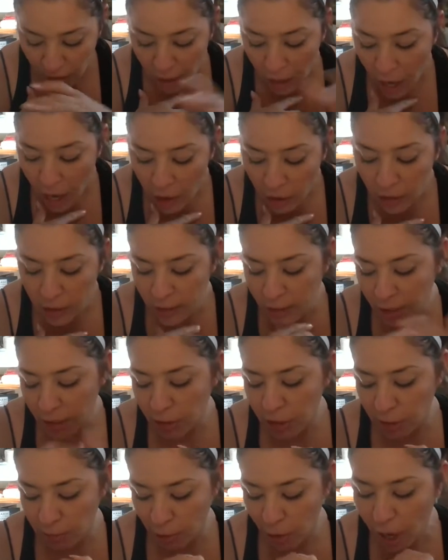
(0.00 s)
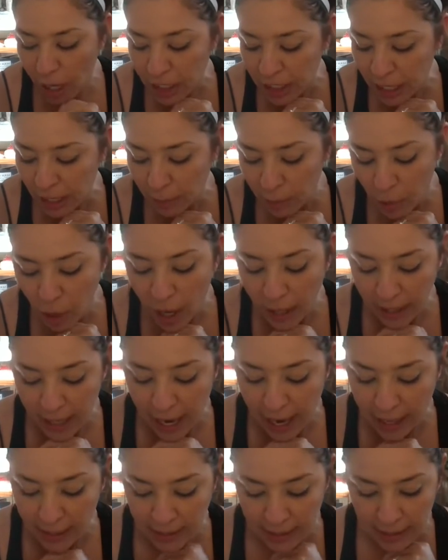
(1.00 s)
I also use Project
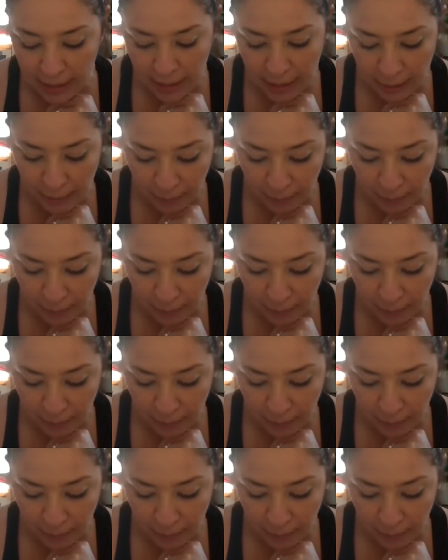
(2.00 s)
Broadcast.